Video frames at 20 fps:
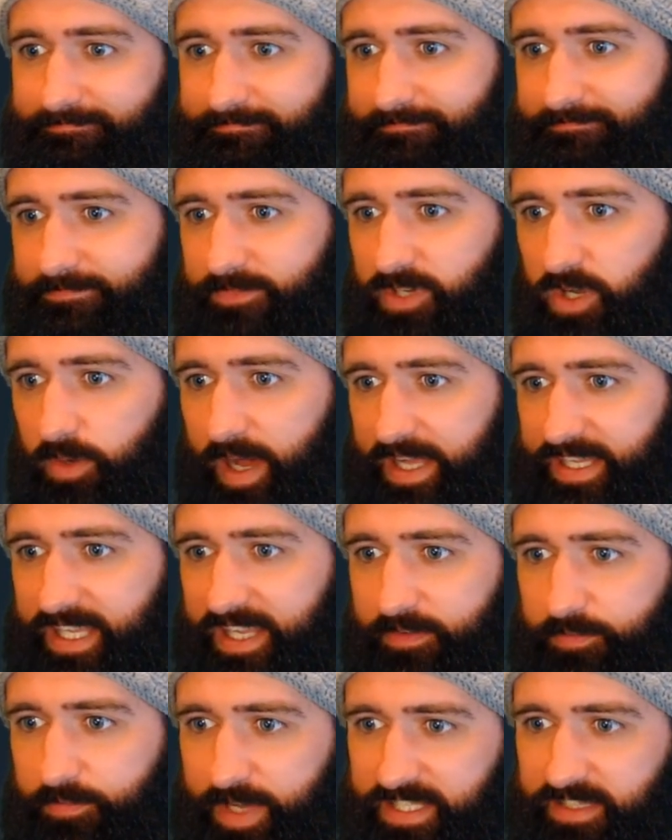Oh, I didn't
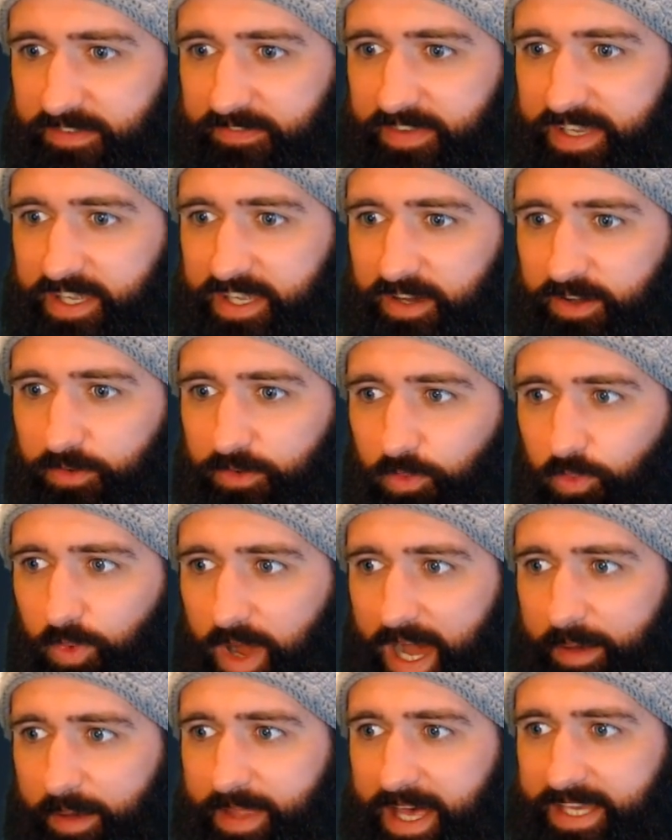even press the video.
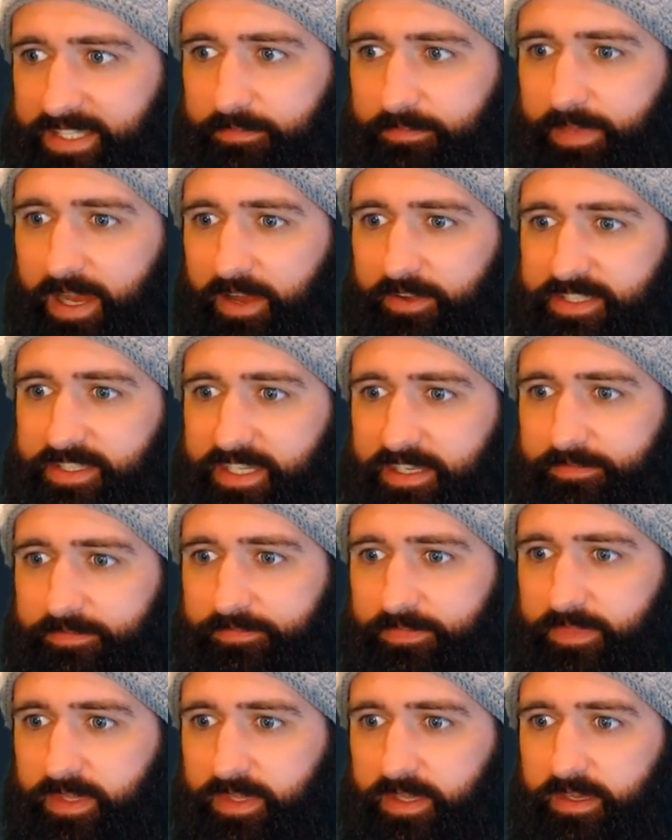Wow, that's embarrassing.
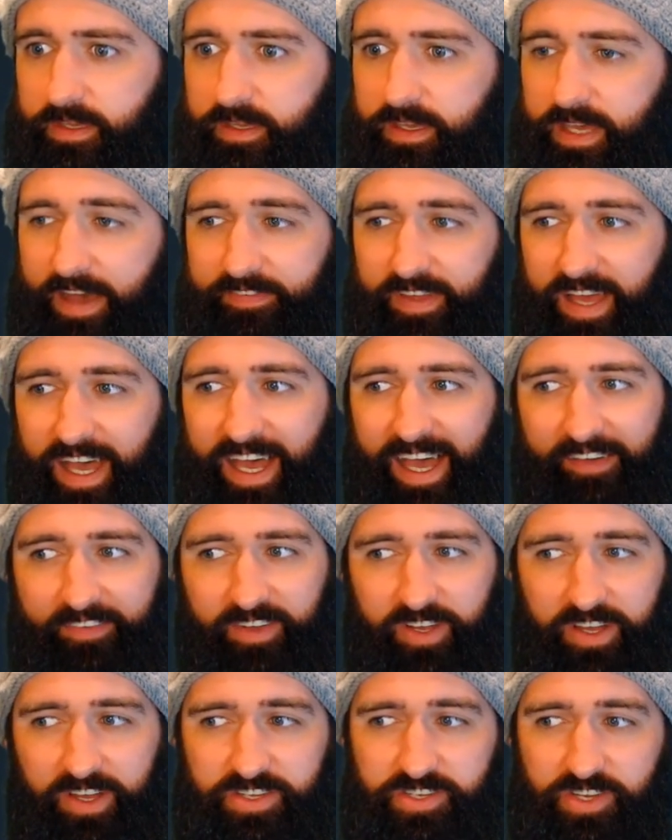I haven't got
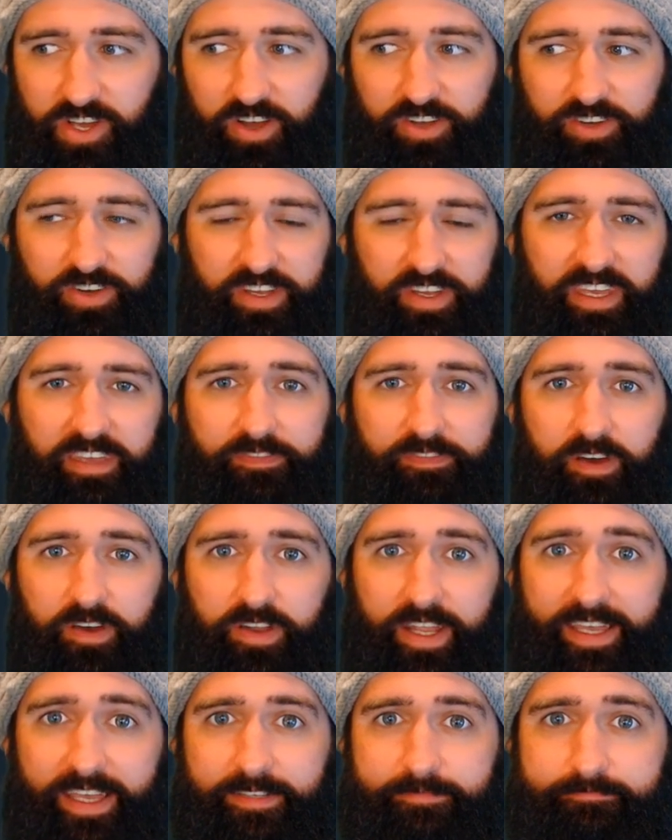a shortcut key for
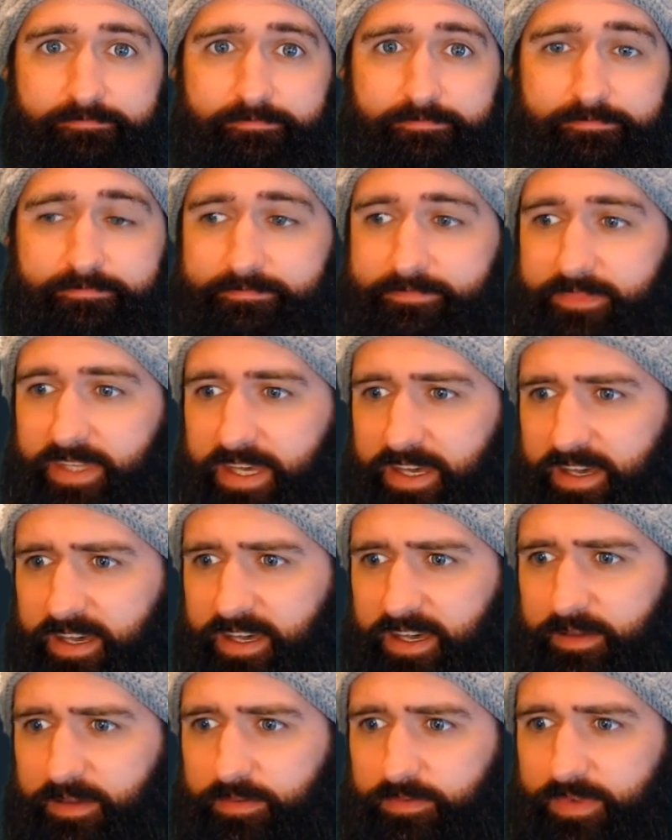it.
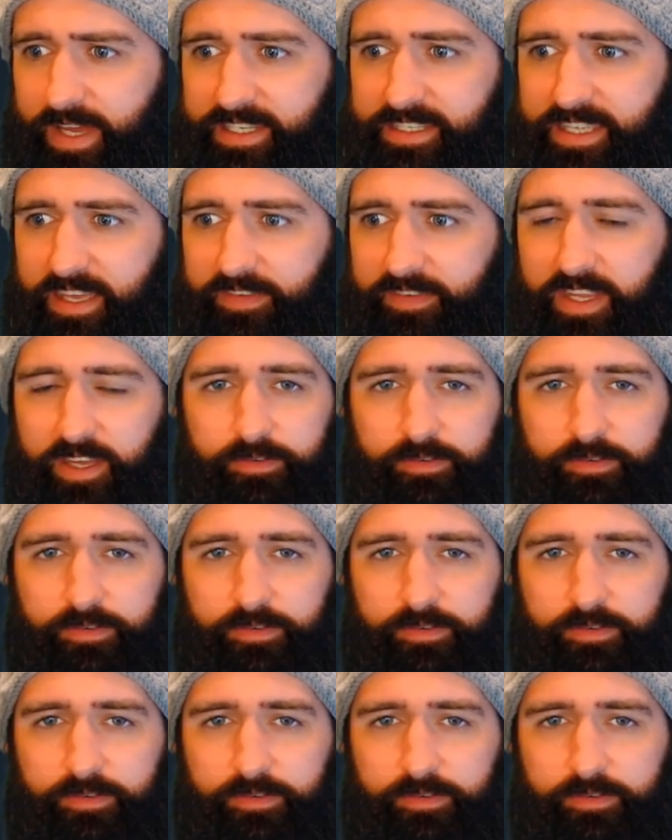Right, take video.